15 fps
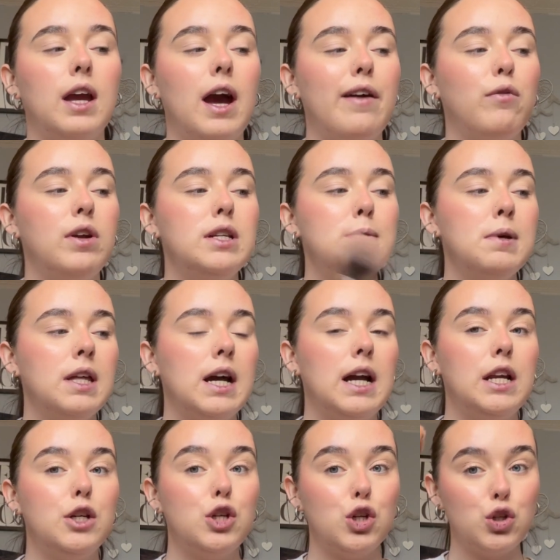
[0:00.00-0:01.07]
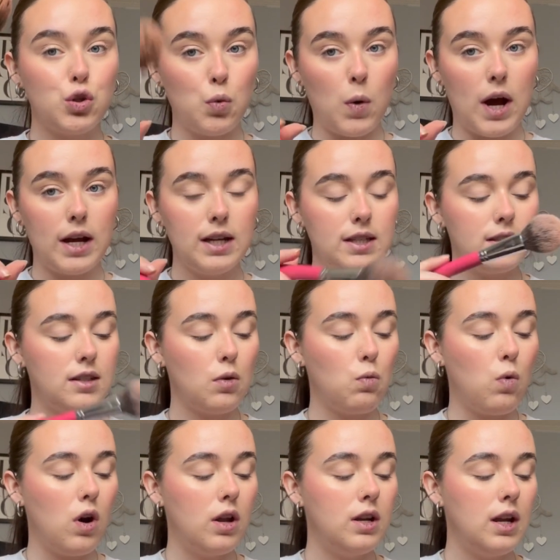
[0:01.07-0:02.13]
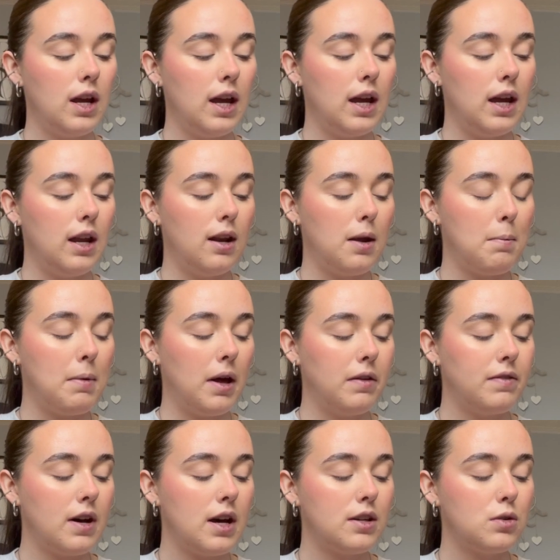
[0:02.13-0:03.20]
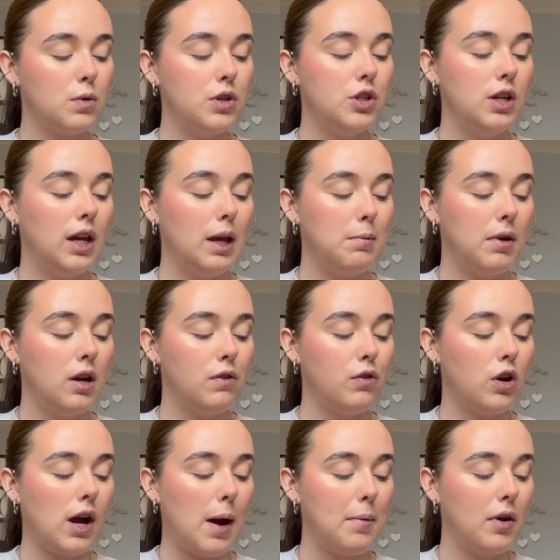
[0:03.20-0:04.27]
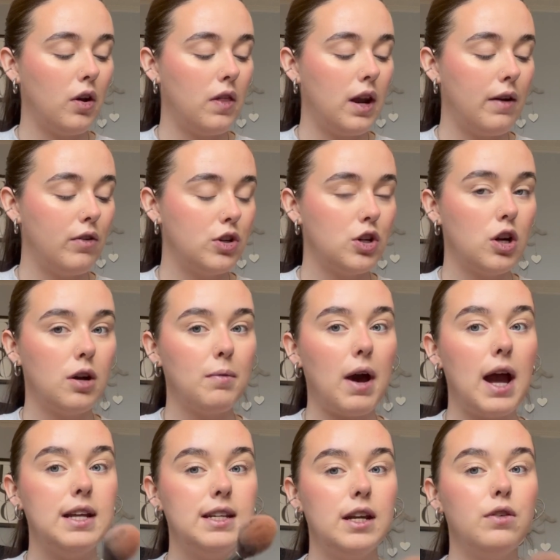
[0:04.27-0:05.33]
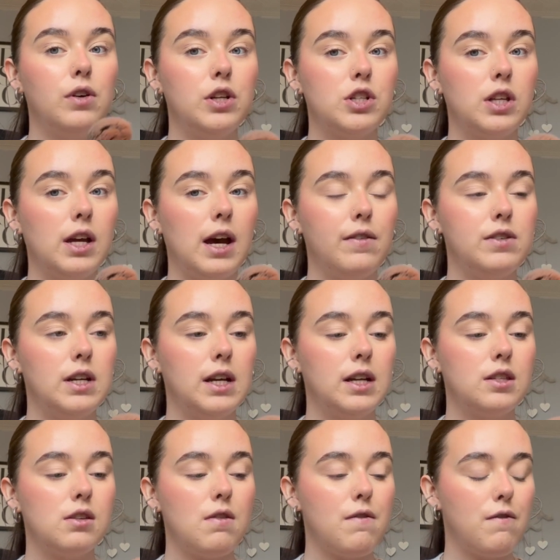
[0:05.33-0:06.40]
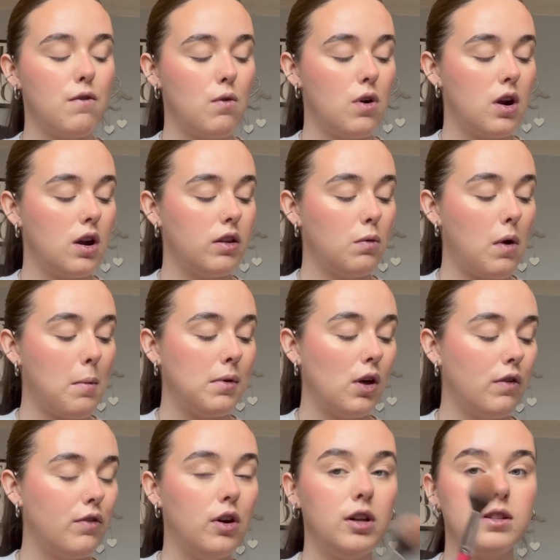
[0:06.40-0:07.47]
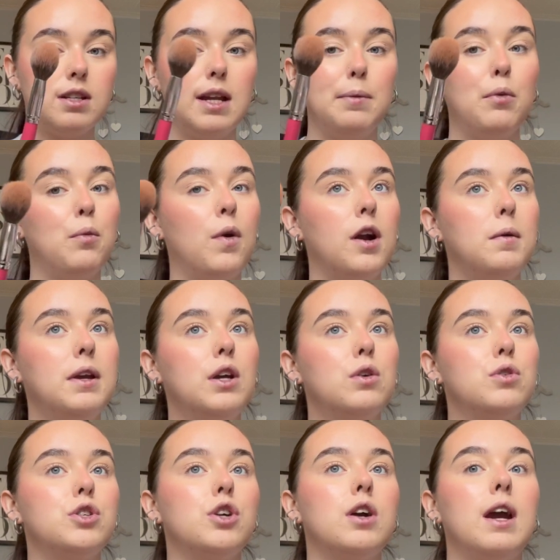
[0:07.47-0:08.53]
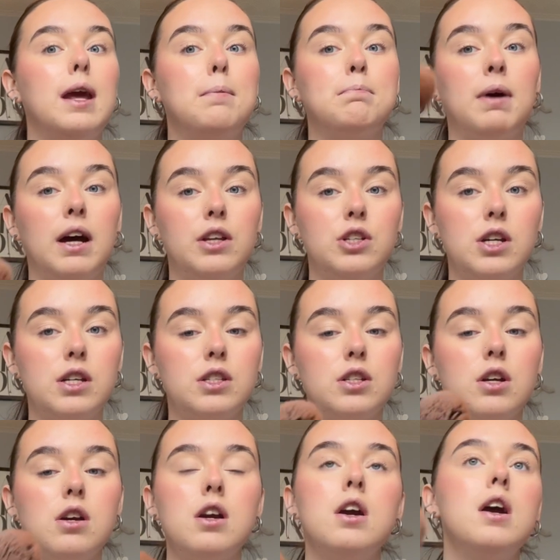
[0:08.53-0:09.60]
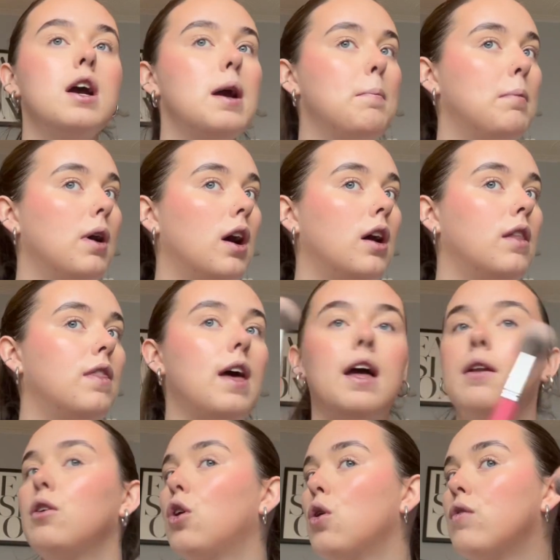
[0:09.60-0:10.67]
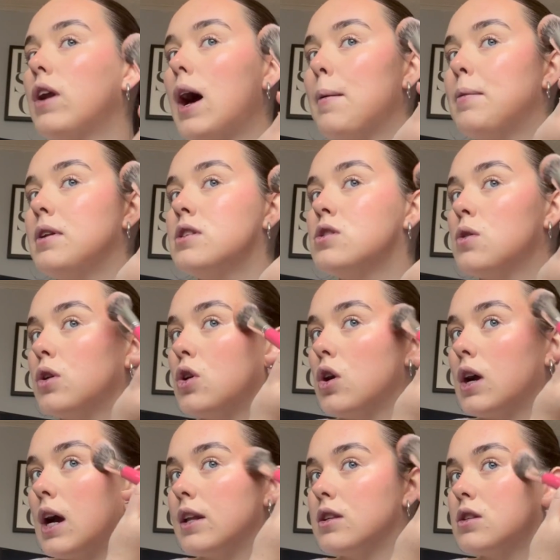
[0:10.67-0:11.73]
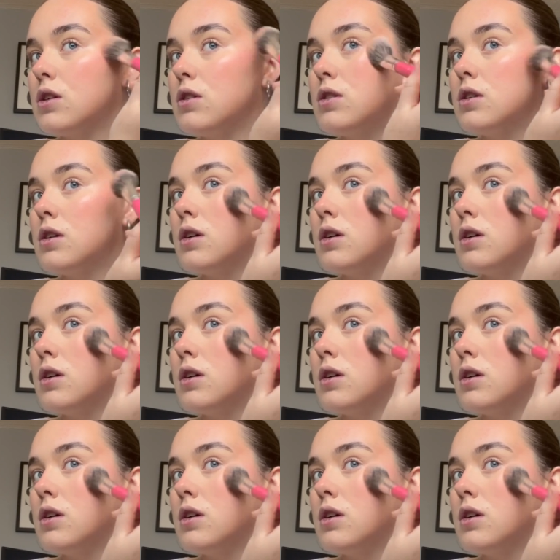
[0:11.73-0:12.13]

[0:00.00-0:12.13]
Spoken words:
I've went to Billie Eilish twice. One in Belfast when she came here for a Happier Than Ever tour. I did originally have tickets for the When We All Fall Asleep, Where Do We Go tour in Manchester, but then COVID happened, so it got cancelled.